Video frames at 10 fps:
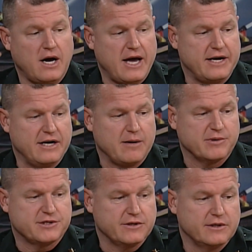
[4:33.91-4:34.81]
I had an
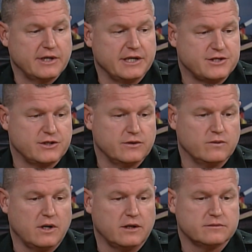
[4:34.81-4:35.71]
opportunity
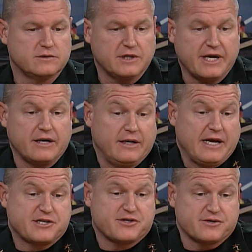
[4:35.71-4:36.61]
to get an
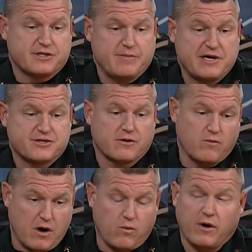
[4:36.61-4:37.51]
extra semester
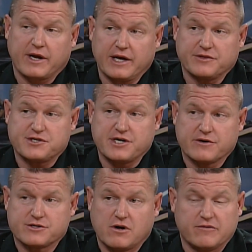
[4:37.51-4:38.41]
while working at the
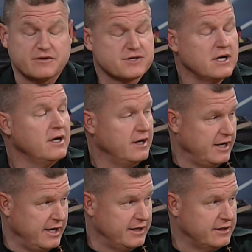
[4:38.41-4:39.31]
Sheriff's Office.
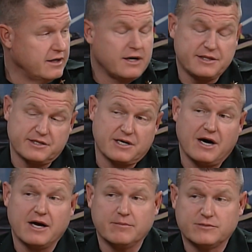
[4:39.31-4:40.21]
And at the
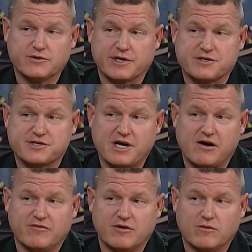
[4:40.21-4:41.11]
time, Director
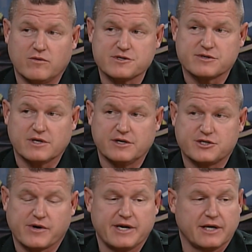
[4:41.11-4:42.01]
Salvo was the
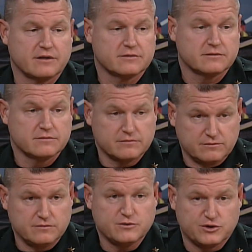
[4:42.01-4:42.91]
training
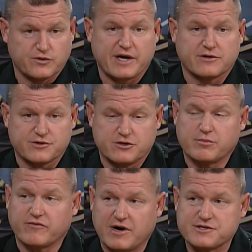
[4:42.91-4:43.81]
director or
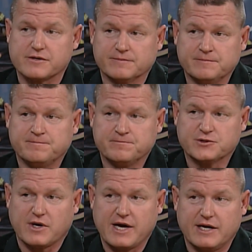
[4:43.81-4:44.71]
supervisor.
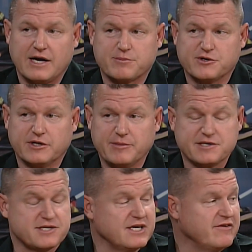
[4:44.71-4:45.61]
So I had an opportunity to meet
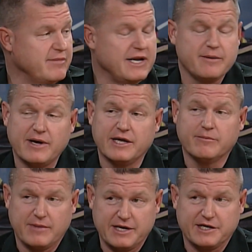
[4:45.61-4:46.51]
Steve many, many,
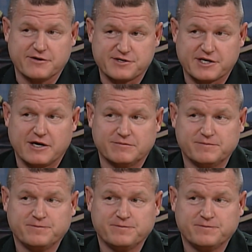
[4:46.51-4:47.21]
many years ago.